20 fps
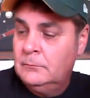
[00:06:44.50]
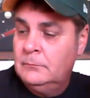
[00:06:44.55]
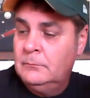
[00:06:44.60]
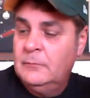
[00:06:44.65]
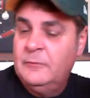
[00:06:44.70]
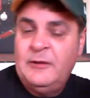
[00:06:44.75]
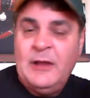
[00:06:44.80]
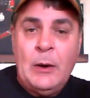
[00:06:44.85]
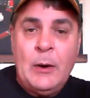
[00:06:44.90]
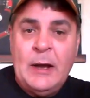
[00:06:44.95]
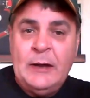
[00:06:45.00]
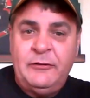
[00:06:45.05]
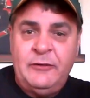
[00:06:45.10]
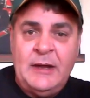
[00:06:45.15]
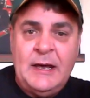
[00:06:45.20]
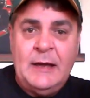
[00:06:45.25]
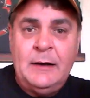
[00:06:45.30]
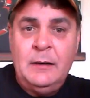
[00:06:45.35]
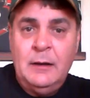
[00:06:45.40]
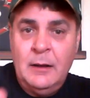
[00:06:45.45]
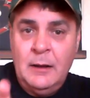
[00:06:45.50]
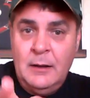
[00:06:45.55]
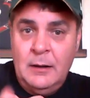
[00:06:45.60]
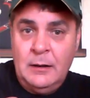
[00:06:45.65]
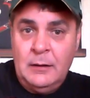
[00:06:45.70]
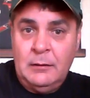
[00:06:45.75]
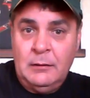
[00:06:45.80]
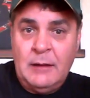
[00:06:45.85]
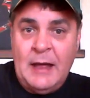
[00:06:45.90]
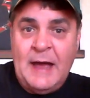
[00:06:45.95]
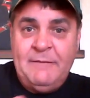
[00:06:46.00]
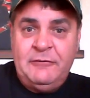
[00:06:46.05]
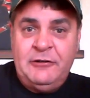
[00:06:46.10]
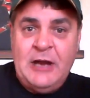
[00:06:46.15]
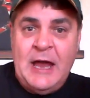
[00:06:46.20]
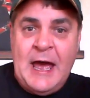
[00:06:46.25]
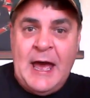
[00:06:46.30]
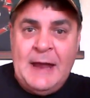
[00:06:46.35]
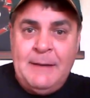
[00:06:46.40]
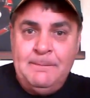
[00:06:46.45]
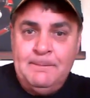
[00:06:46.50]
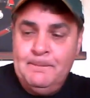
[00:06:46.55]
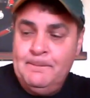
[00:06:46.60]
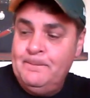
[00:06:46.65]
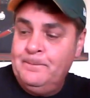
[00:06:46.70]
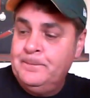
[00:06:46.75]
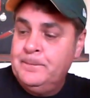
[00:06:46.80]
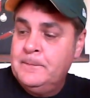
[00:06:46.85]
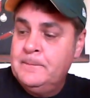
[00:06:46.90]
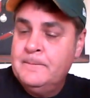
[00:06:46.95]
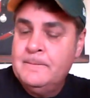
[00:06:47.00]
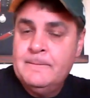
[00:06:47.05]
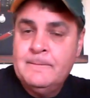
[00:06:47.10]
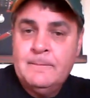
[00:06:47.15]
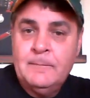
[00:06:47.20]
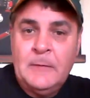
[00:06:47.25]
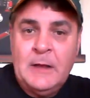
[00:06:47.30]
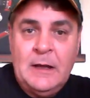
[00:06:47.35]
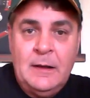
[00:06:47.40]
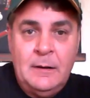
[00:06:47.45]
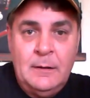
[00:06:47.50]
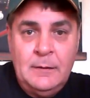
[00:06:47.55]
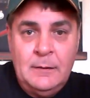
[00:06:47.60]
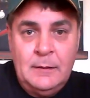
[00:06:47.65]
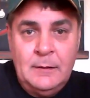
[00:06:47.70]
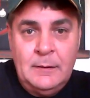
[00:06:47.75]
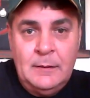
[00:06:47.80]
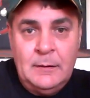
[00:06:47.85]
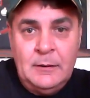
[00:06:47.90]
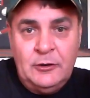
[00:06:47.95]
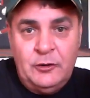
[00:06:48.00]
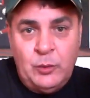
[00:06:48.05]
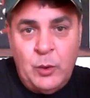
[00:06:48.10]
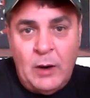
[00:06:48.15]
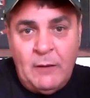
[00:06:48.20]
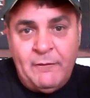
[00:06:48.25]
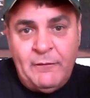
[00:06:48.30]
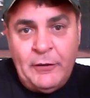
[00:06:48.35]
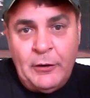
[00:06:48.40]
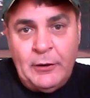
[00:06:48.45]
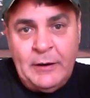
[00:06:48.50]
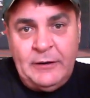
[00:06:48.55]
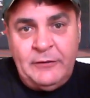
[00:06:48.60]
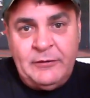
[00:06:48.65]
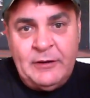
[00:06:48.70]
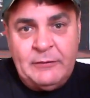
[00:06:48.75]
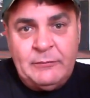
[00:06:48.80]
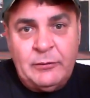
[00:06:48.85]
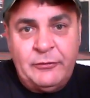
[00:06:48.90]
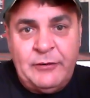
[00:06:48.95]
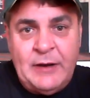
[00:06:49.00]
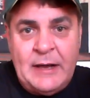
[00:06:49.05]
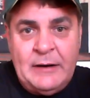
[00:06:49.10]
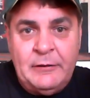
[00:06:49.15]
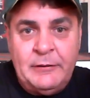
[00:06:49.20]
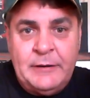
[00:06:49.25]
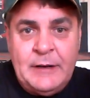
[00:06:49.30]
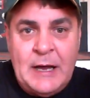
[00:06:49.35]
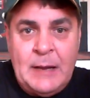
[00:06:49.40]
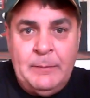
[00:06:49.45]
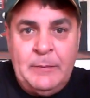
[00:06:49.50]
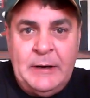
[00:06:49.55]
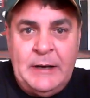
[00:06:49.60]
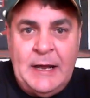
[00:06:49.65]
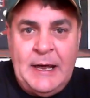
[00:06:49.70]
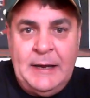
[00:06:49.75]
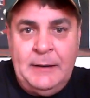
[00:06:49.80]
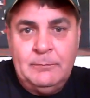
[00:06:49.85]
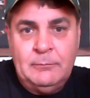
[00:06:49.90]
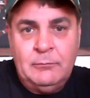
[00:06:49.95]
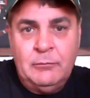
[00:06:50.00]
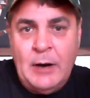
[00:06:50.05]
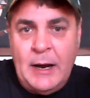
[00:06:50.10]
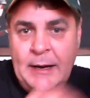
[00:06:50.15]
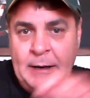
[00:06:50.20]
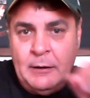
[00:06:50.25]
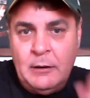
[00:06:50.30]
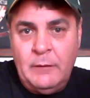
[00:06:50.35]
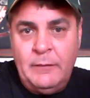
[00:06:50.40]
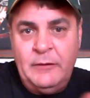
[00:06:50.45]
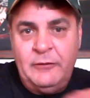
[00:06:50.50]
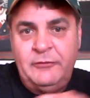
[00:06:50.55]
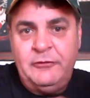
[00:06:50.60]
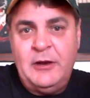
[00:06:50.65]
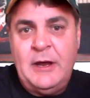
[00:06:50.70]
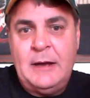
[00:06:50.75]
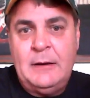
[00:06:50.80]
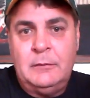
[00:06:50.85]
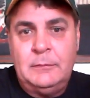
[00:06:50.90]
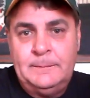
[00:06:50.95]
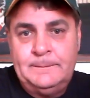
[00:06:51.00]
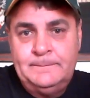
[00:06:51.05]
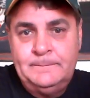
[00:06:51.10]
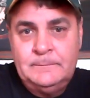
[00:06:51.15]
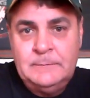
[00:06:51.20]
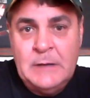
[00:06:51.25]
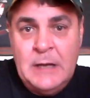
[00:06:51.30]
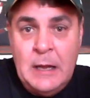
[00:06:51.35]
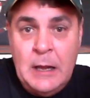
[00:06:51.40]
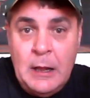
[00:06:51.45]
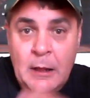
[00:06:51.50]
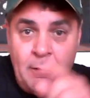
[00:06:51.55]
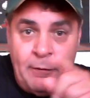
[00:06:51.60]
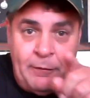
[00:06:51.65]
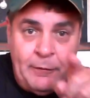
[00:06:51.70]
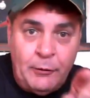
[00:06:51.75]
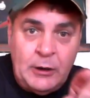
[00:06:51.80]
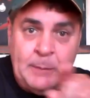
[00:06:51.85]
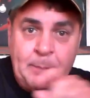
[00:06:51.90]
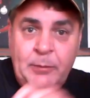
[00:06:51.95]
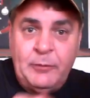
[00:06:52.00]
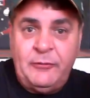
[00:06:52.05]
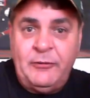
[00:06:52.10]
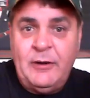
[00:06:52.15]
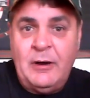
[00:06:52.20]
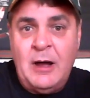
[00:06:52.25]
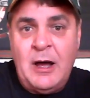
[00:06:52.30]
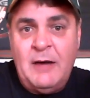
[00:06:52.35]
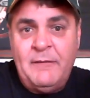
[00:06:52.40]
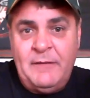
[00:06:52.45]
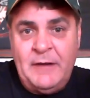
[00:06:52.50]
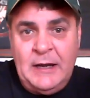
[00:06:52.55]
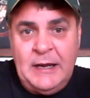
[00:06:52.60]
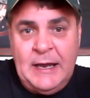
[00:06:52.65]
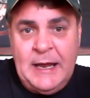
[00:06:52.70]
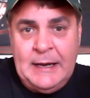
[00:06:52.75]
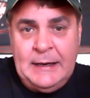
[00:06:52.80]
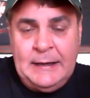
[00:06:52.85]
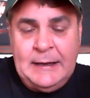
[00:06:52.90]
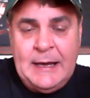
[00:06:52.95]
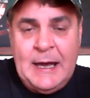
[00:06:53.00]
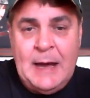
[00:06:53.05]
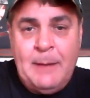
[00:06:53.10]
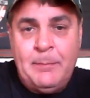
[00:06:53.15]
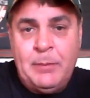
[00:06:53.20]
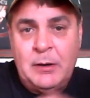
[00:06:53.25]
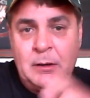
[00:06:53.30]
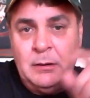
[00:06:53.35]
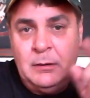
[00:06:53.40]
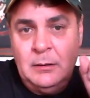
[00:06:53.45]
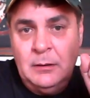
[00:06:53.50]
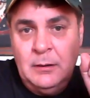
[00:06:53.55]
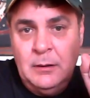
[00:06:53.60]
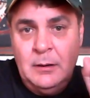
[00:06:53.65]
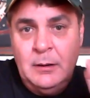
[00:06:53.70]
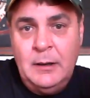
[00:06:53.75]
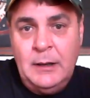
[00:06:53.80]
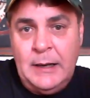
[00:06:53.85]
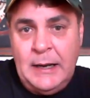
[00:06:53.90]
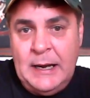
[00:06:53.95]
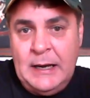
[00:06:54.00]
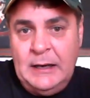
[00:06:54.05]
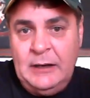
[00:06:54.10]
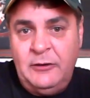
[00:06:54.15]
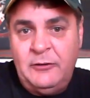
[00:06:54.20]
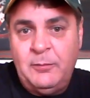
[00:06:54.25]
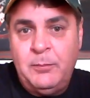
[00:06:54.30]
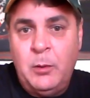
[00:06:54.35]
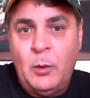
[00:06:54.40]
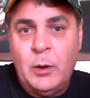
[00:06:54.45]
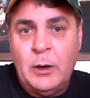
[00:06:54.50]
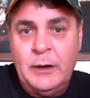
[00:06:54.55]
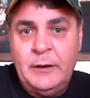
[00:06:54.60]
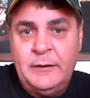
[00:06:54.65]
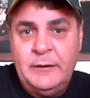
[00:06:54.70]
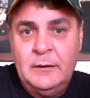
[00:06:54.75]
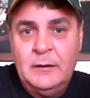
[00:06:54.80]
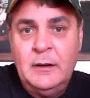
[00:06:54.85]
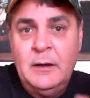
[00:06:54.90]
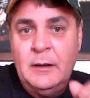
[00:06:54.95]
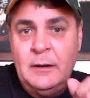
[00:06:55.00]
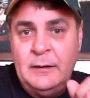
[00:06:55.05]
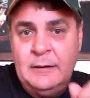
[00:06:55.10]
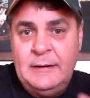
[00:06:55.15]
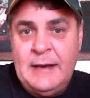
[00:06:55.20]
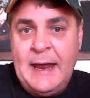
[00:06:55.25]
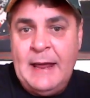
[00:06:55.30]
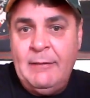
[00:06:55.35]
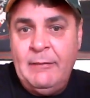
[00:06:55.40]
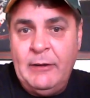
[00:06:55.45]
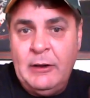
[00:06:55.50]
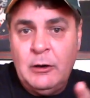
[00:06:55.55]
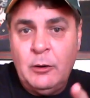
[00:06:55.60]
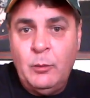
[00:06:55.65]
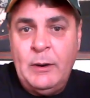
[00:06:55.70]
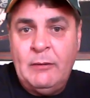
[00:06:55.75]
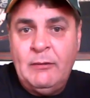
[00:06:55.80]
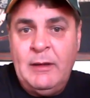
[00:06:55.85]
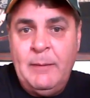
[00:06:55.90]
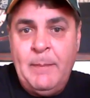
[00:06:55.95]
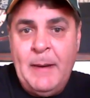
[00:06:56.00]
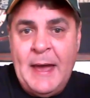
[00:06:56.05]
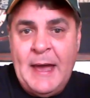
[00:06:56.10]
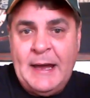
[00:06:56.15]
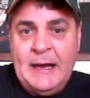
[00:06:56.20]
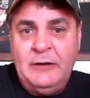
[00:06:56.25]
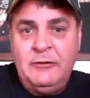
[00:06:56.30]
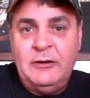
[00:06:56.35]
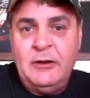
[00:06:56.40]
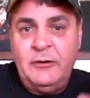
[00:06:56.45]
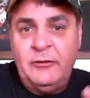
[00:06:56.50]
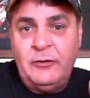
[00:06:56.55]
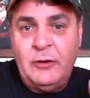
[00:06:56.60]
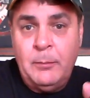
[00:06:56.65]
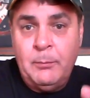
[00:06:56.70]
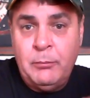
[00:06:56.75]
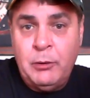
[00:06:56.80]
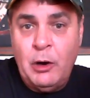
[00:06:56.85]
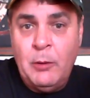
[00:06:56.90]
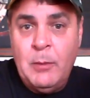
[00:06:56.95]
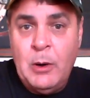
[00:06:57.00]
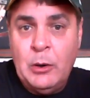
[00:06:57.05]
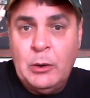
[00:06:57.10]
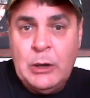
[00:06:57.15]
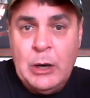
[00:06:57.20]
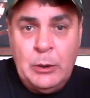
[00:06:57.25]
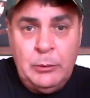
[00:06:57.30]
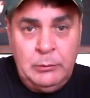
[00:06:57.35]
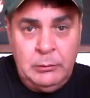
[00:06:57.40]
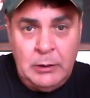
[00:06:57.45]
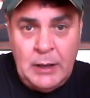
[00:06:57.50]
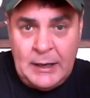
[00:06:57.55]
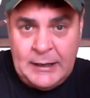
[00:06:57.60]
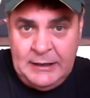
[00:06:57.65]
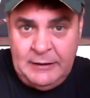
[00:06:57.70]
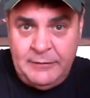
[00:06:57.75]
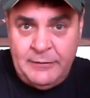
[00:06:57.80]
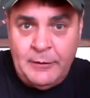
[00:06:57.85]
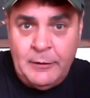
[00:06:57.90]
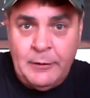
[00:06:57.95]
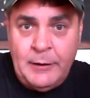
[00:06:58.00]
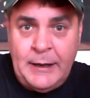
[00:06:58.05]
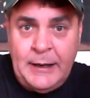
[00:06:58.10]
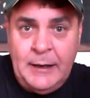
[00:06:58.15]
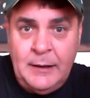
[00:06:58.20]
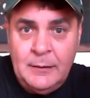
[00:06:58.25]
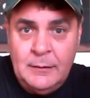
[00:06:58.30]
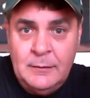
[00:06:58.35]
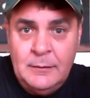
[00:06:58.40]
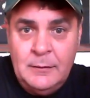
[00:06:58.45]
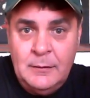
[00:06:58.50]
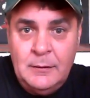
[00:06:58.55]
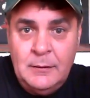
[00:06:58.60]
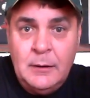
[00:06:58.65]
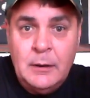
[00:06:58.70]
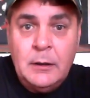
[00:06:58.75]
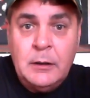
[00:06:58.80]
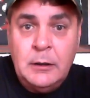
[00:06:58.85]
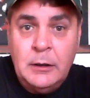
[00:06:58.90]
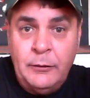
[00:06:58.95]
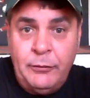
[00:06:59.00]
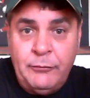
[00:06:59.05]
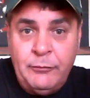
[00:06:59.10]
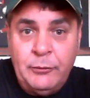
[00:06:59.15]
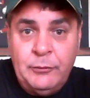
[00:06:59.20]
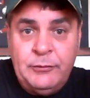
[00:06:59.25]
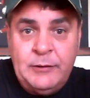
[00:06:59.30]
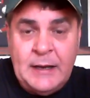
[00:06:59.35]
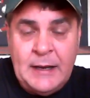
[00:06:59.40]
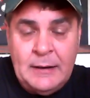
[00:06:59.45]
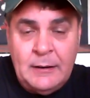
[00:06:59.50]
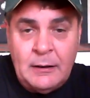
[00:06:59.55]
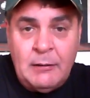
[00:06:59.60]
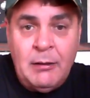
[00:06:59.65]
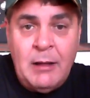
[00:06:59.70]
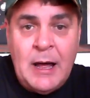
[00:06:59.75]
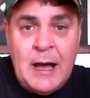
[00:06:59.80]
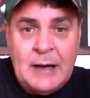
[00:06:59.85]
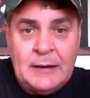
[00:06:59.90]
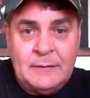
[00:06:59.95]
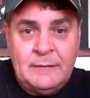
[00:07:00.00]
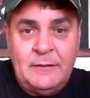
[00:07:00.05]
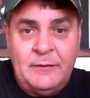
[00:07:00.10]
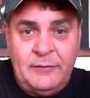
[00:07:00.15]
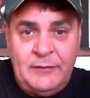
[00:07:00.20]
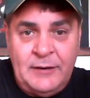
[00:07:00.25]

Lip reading: That's how I see it. Live chat. 12:30 Central Standard Time today. Right here on this channel. 30% off any handicapper, any sport, daily or weekly packages. Promo code LUCKY30. Good through 10 o'clock this